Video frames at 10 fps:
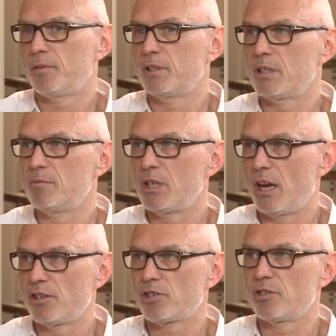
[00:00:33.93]
the
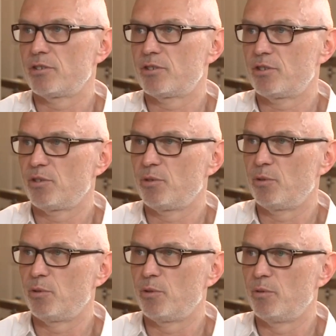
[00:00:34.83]
temptation
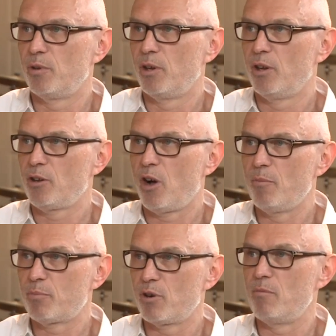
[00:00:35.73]
to
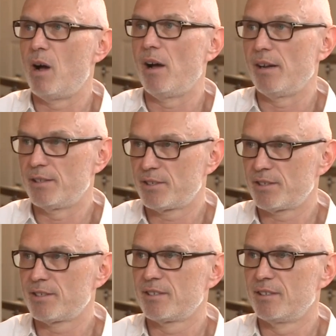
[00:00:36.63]
compromise